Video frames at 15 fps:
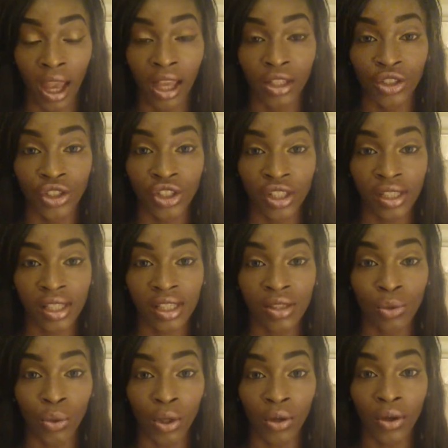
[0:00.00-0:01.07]
and
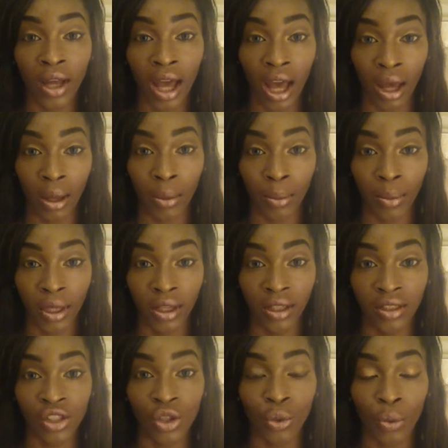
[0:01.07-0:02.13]
Jesus will come
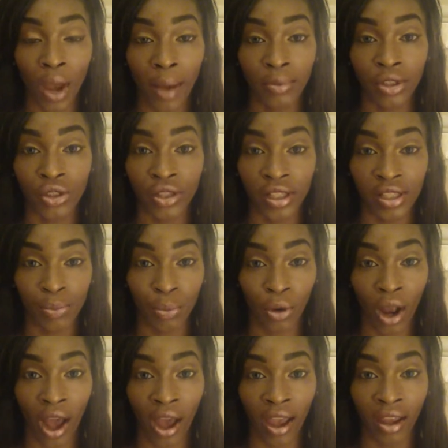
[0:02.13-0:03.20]
to rapture his
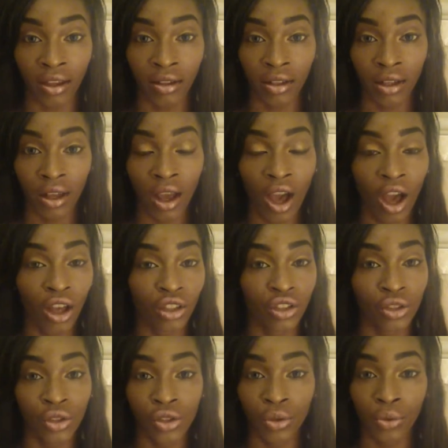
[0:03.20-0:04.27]
bride.
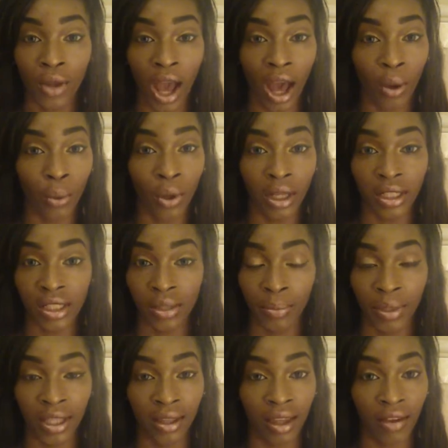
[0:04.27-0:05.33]
You do not want to
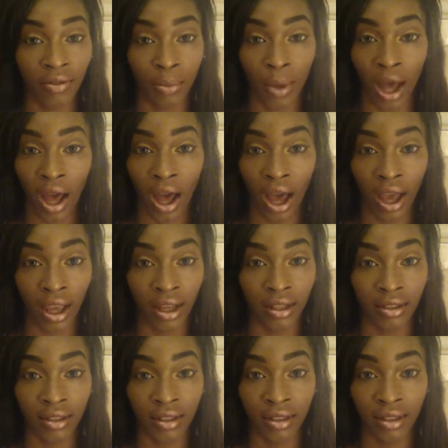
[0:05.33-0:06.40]
be left
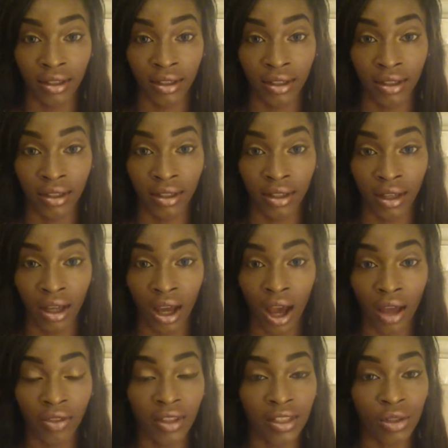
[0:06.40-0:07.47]
behind.
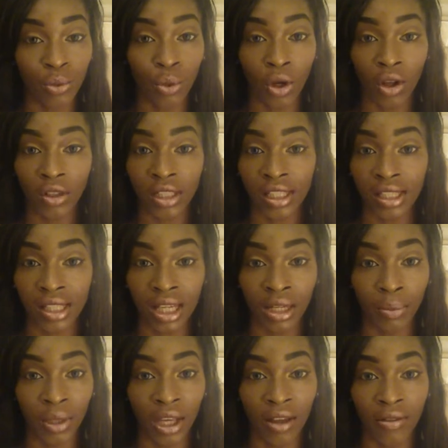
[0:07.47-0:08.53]
This world is going
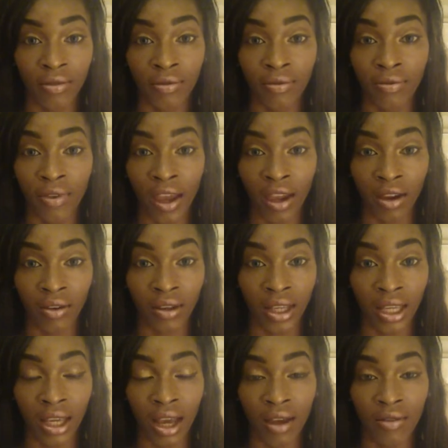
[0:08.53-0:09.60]
to be a
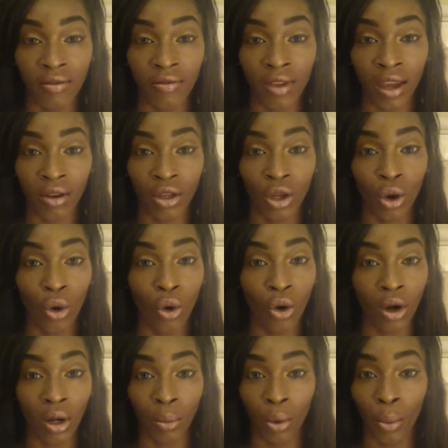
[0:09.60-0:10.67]
very, very
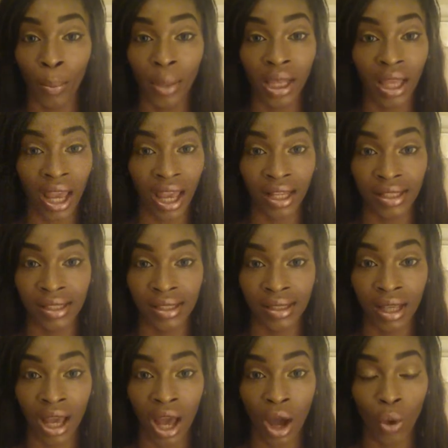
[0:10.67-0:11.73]
horrible
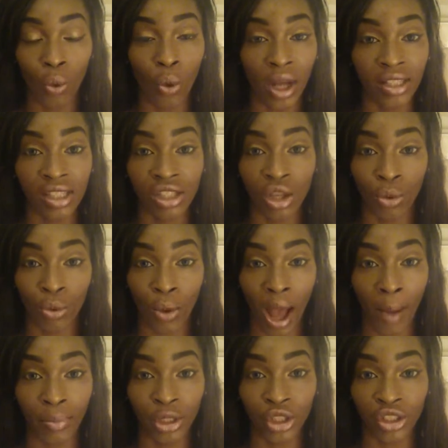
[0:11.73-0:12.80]
place once the
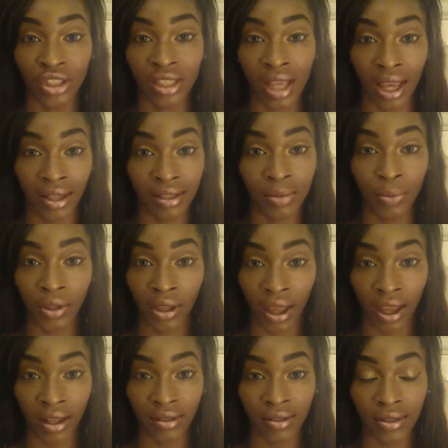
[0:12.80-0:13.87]
rapture takes
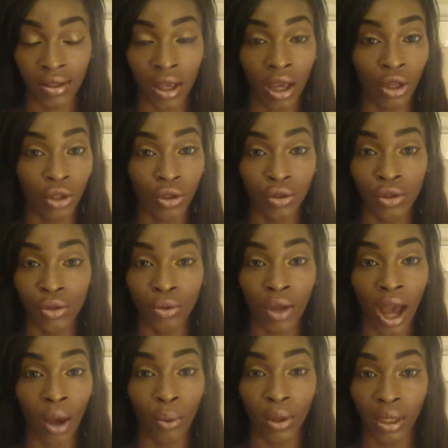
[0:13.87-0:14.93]
place. You do
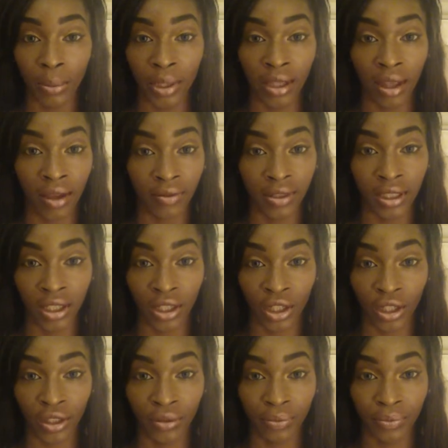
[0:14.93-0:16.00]
not want to be left
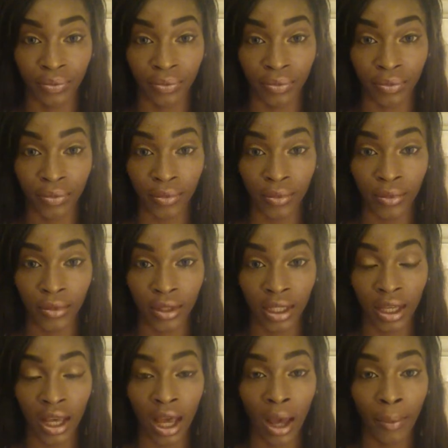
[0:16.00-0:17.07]
here.
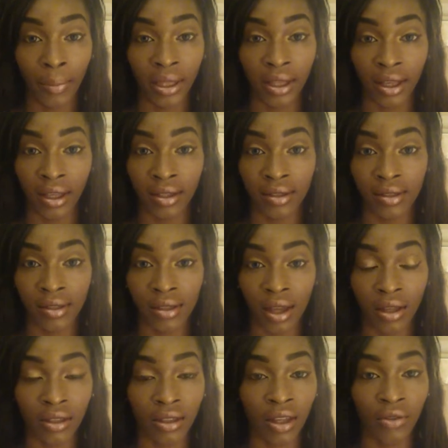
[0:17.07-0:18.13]
Please
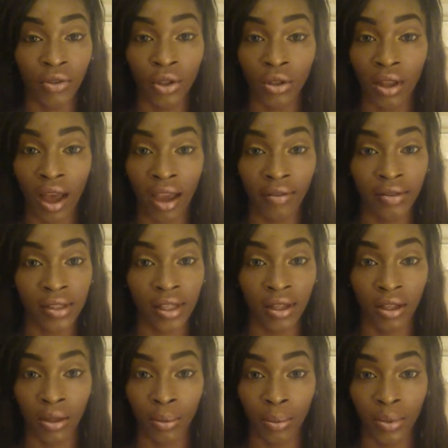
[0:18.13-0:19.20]
give your life to
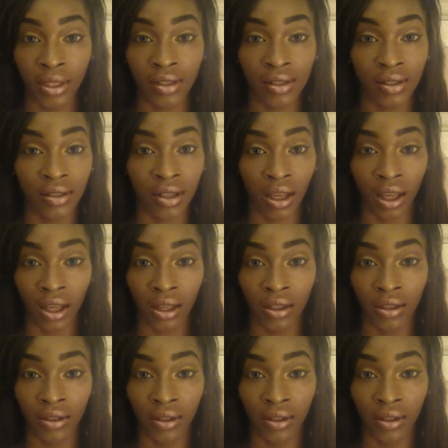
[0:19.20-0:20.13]
him today.